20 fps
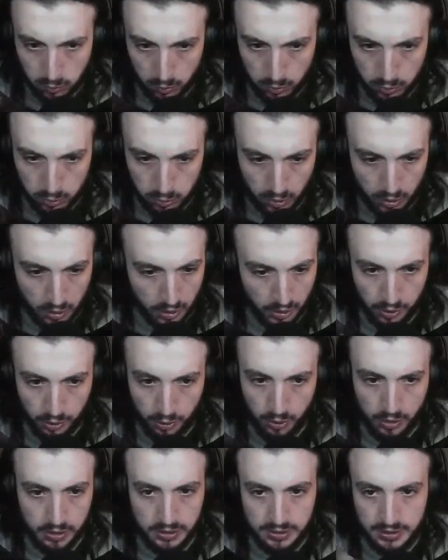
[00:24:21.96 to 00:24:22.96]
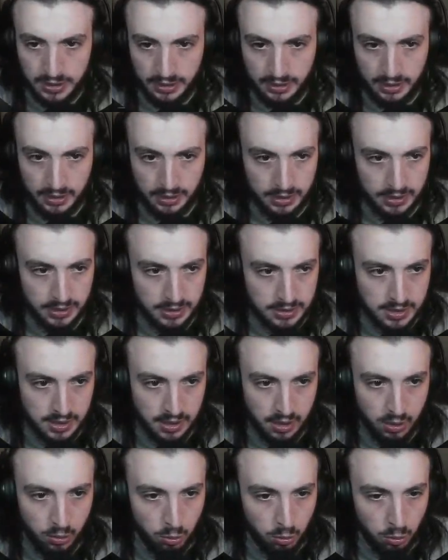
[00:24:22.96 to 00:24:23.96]
Oh, I knew I could take that
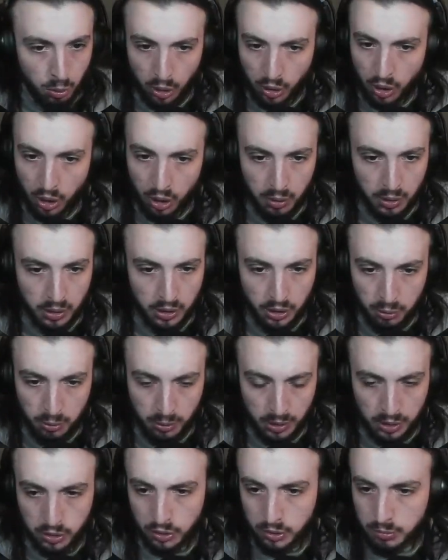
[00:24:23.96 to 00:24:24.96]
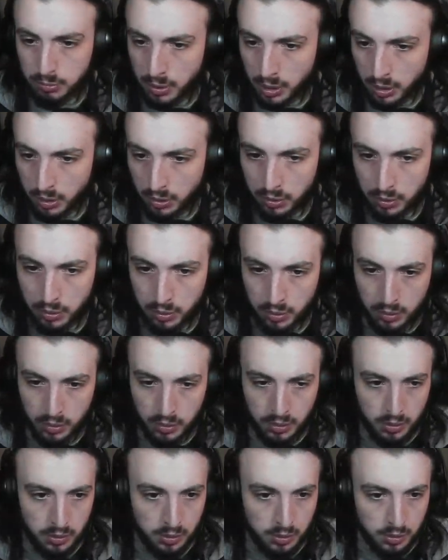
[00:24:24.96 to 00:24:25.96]
geezer. One go, I knew I could, bro.
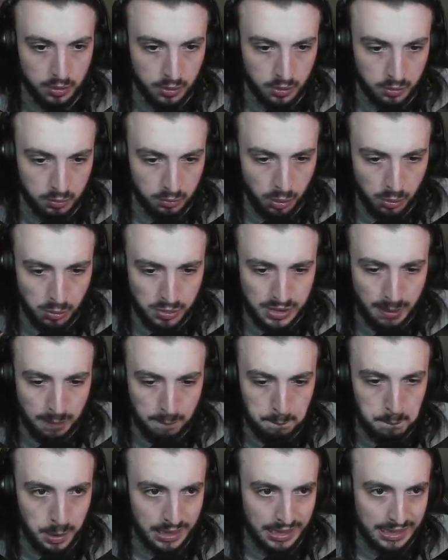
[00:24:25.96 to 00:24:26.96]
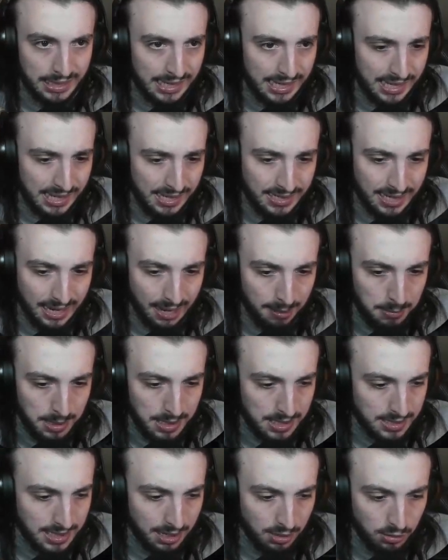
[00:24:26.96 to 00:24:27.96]
What was that? Bleed
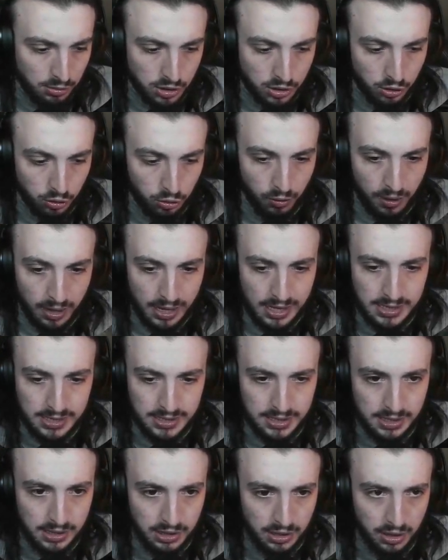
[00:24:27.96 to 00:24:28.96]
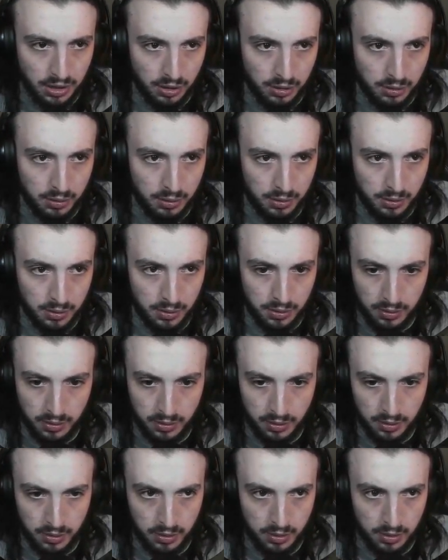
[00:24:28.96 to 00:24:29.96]
damage? That was crazy, you know.
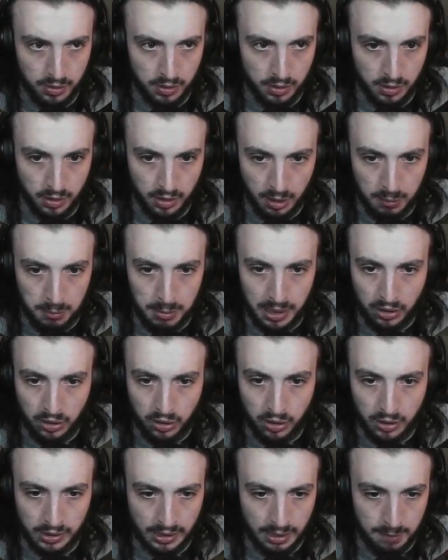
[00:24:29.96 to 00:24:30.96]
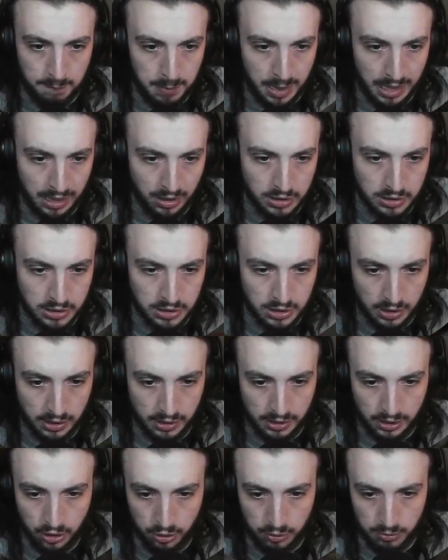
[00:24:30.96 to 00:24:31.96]
I better kind of get back because he's
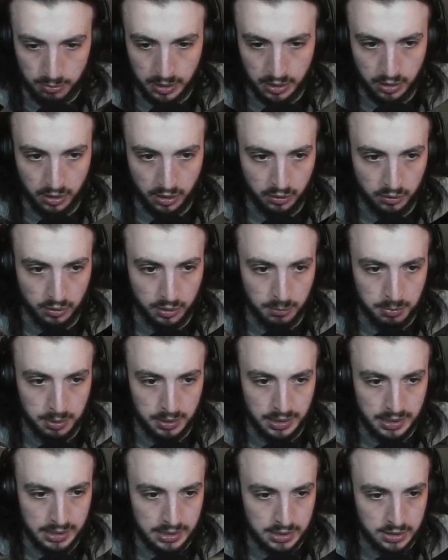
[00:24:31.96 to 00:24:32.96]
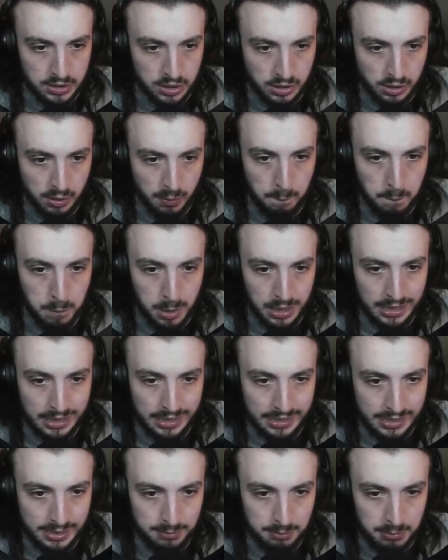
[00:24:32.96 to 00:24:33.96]
going to kill me, you know. The bleed is going to
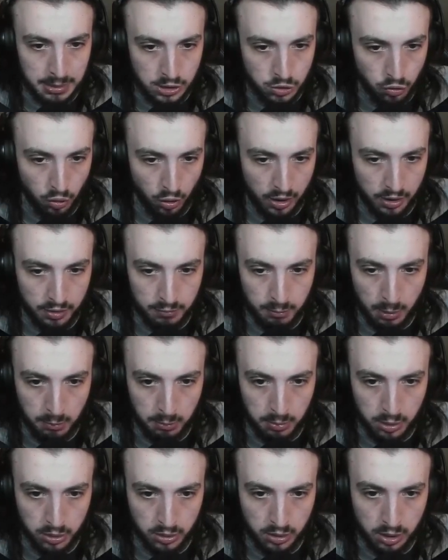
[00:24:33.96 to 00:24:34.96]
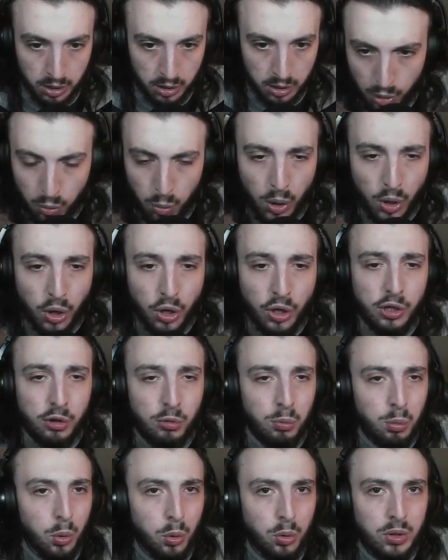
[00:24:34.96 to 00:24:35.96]
bleed me dry of my blood. Bro, what kind
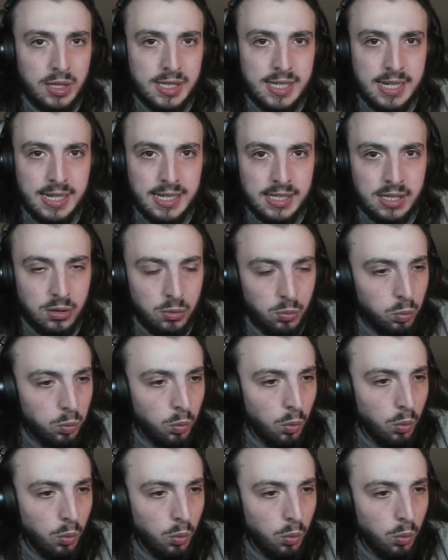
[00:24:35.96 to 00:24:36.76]
of wall is this?